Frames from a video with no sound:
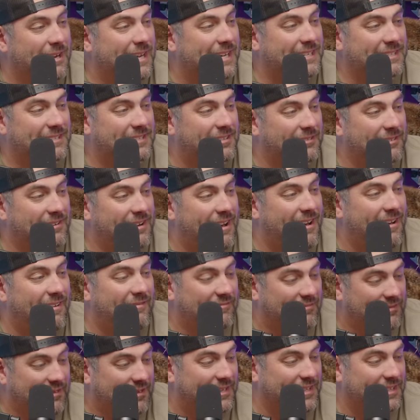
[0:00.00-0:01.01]
wings are
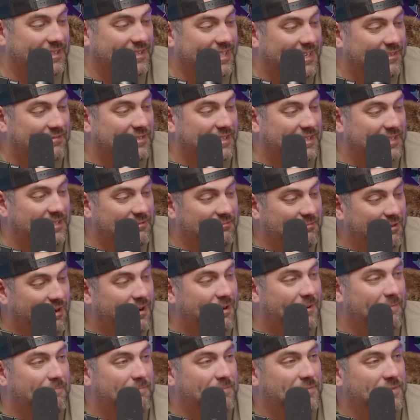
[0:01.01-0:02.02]
not fucking lifting you
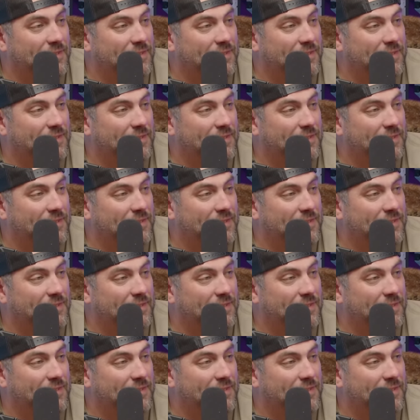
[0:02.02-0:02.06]
up.